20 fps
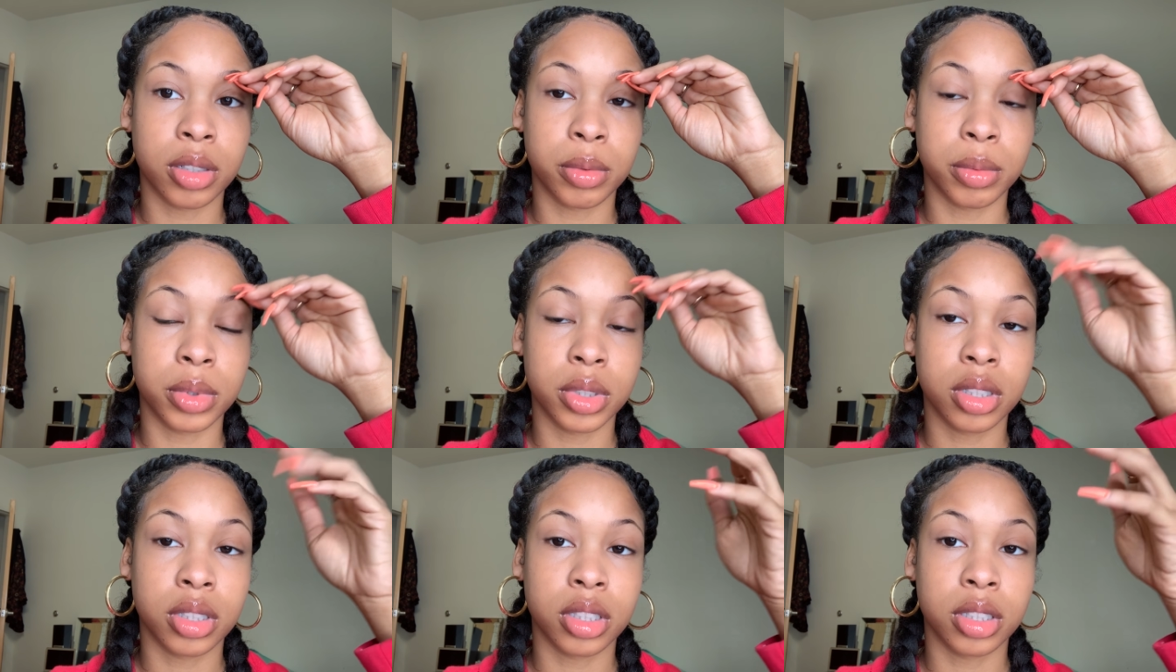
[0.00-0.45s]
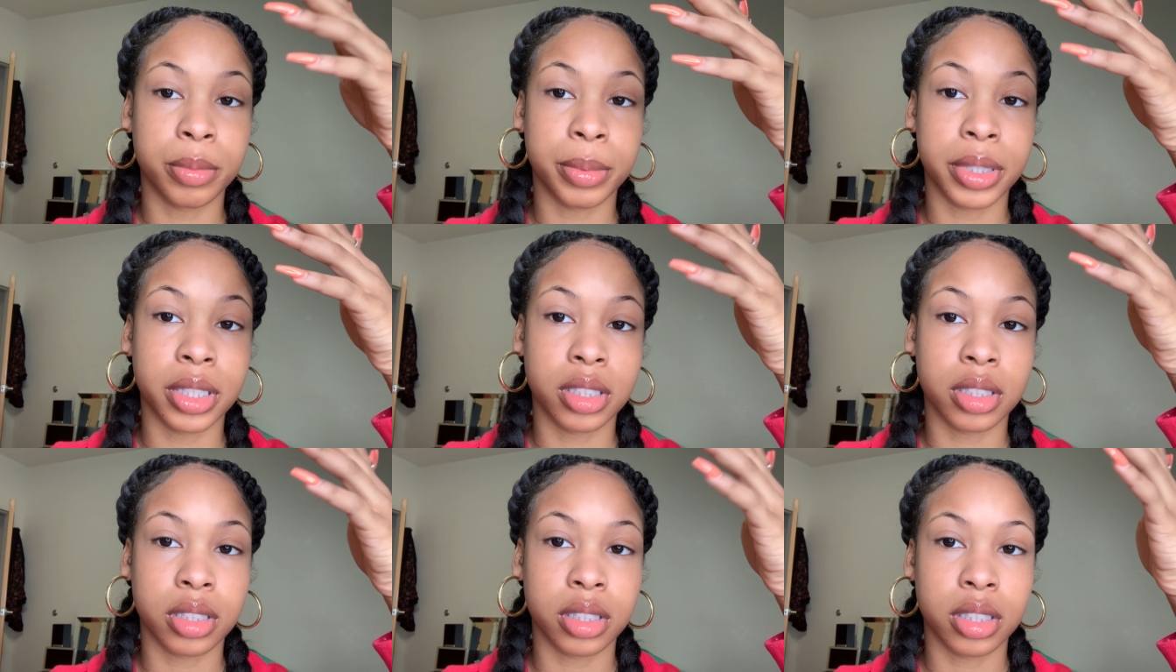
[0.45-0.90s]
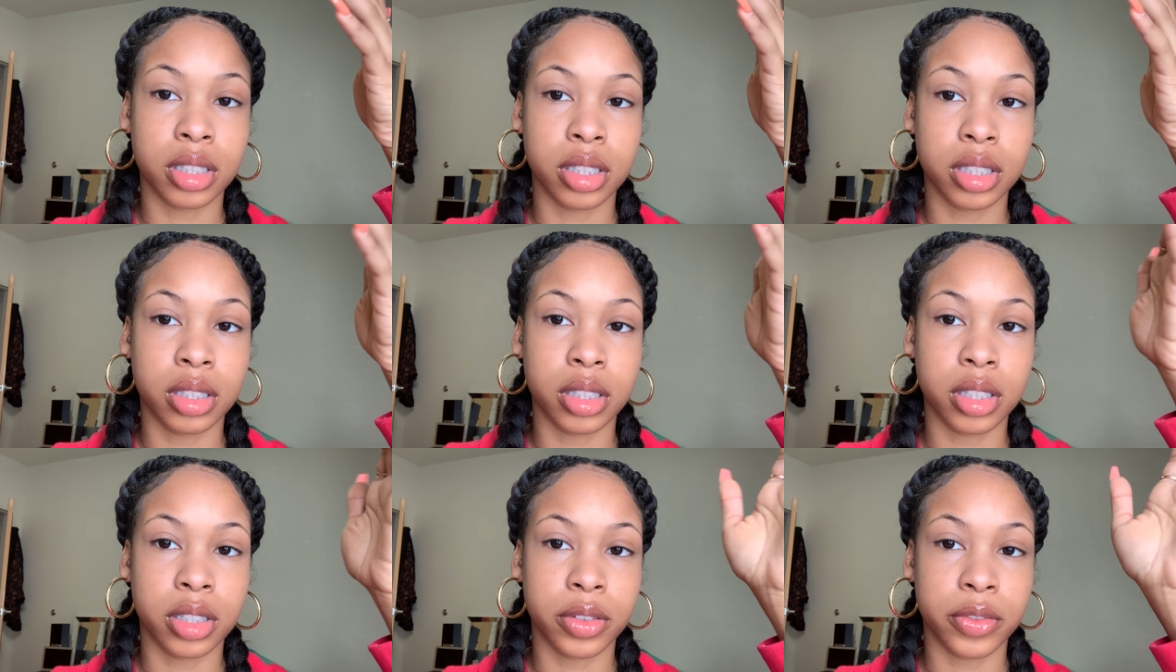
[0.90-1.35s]
which is
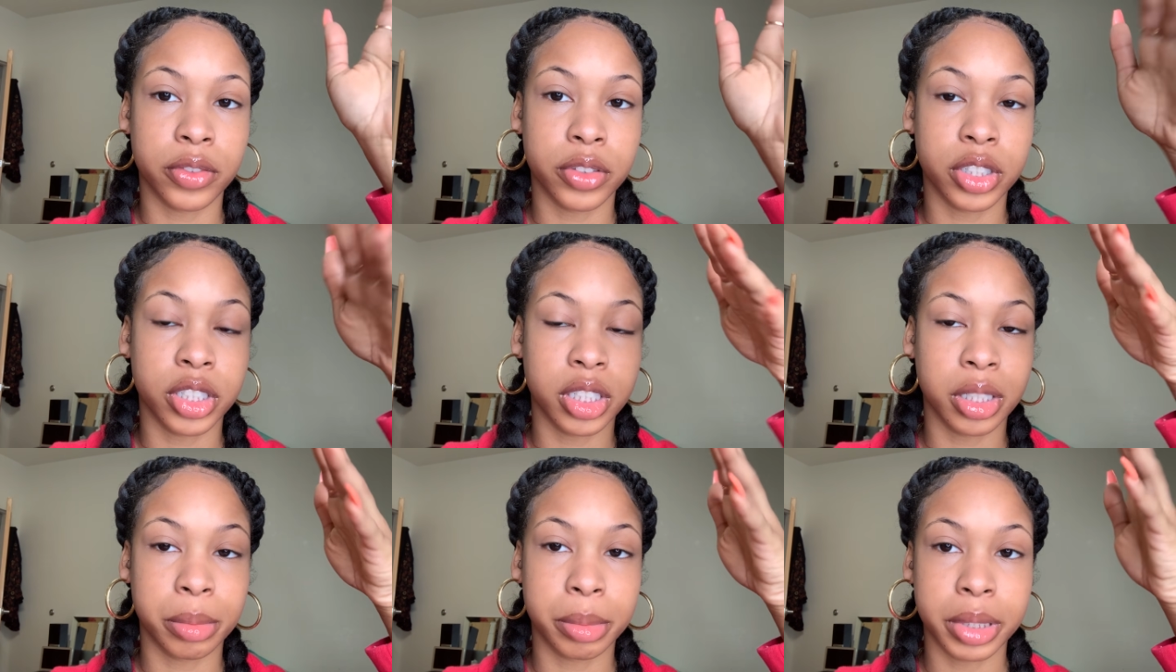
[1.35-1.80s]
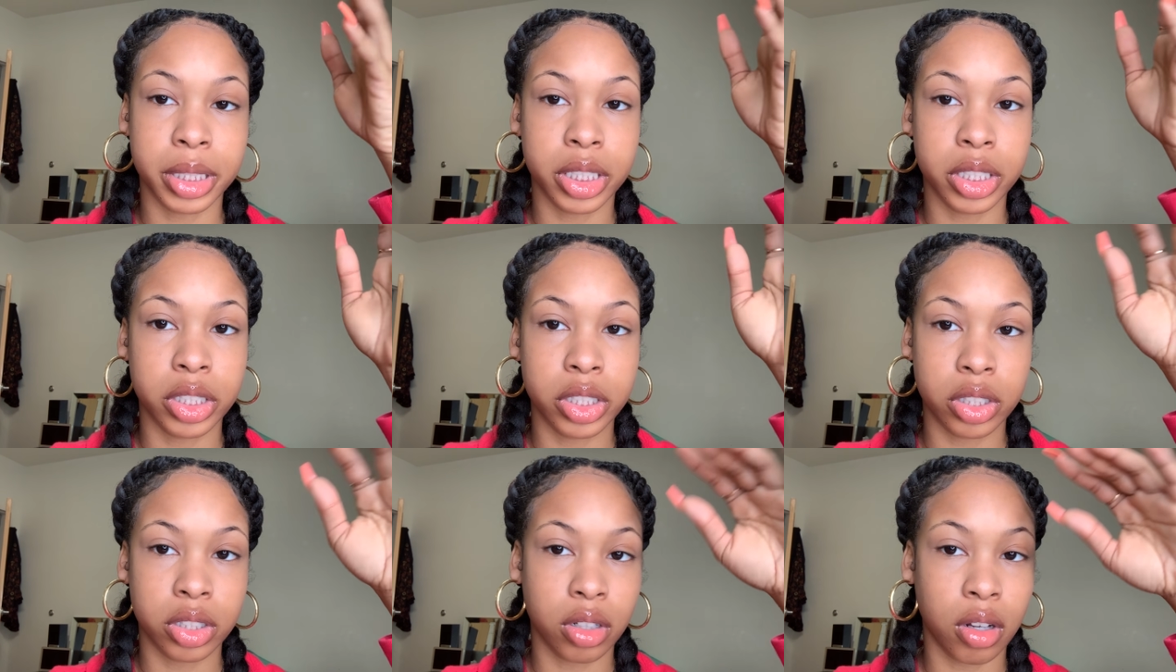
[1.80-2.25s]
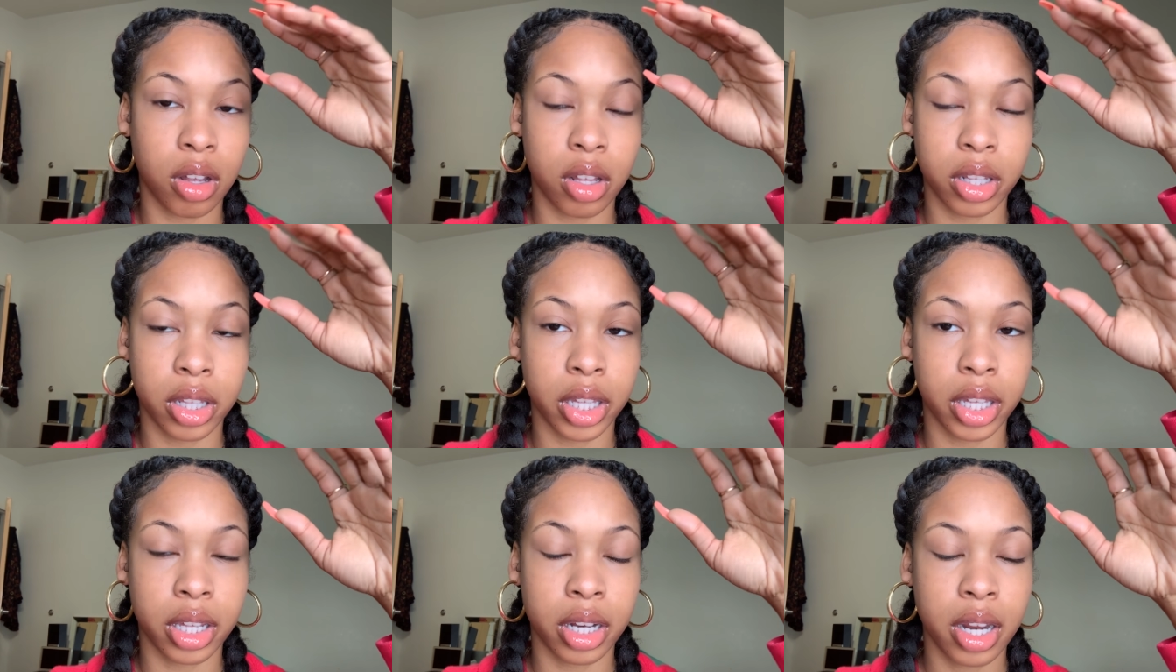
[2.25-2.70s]
basically the Virginia Beach and all
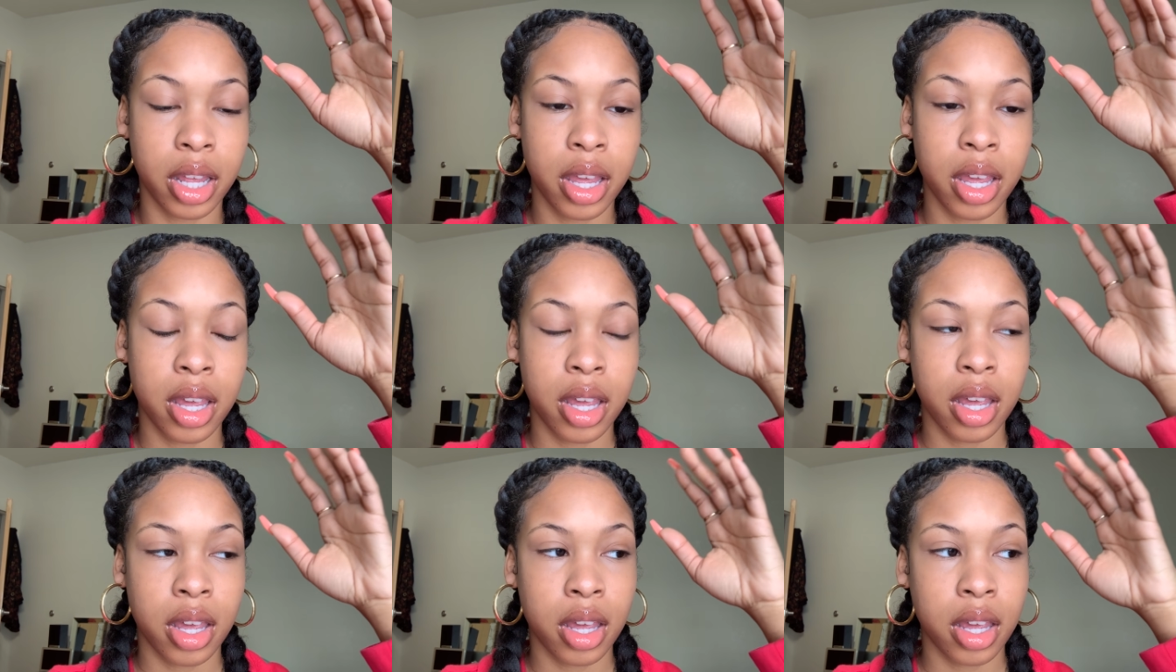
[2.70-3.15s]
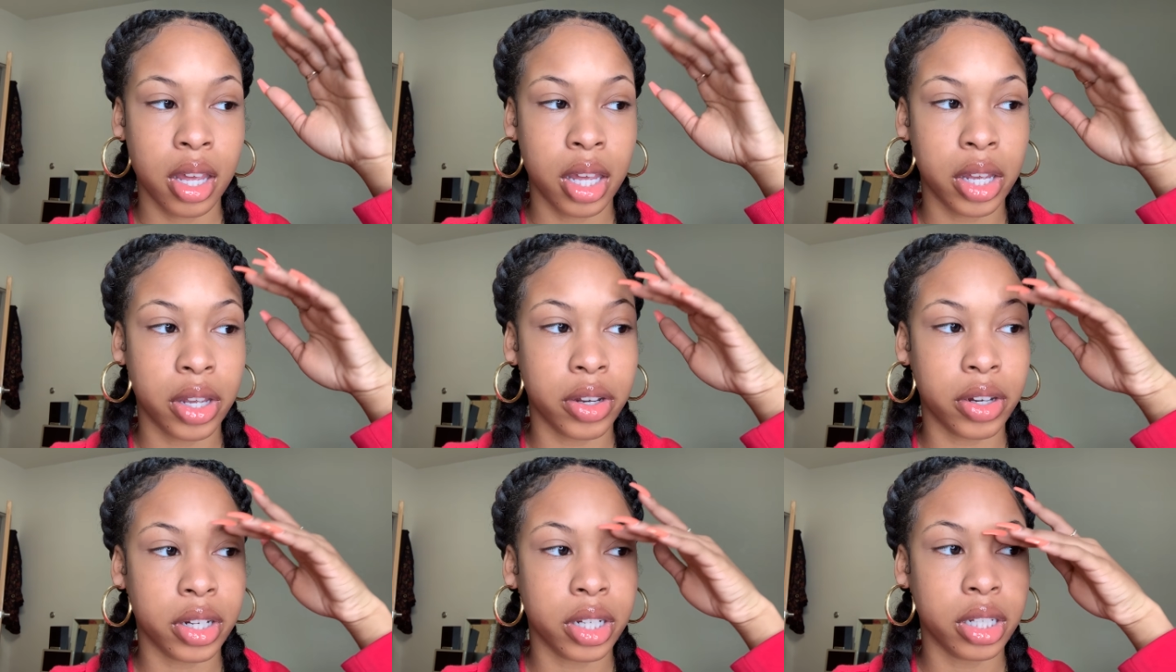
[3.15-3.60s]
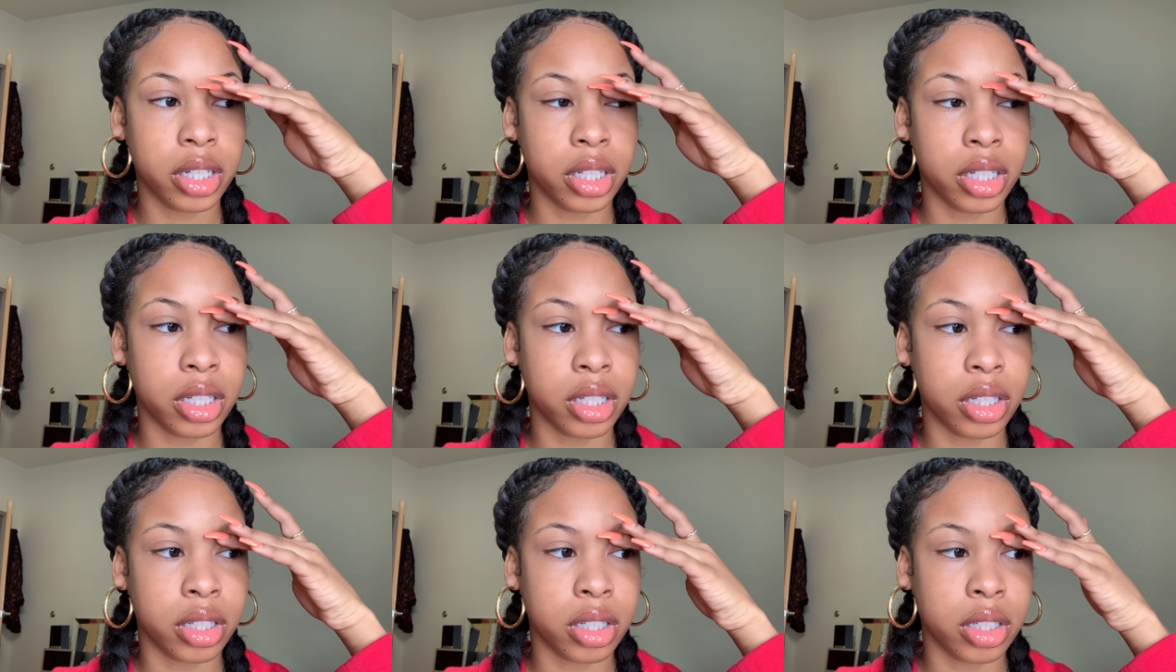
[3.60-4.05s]
that
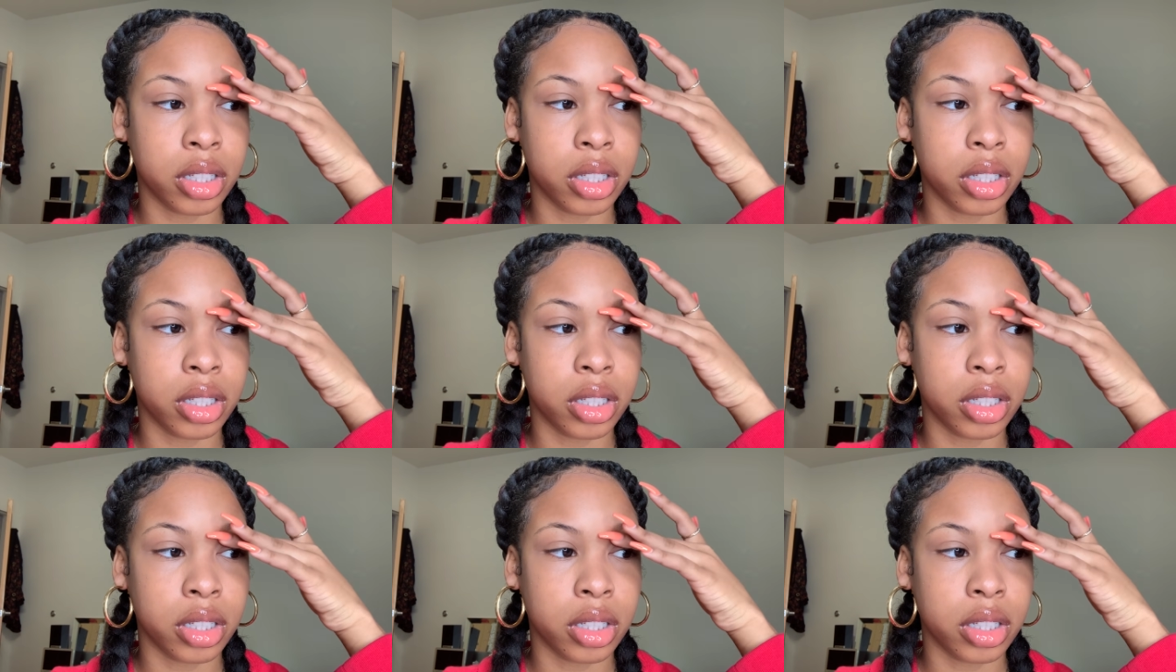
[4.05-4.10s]
area.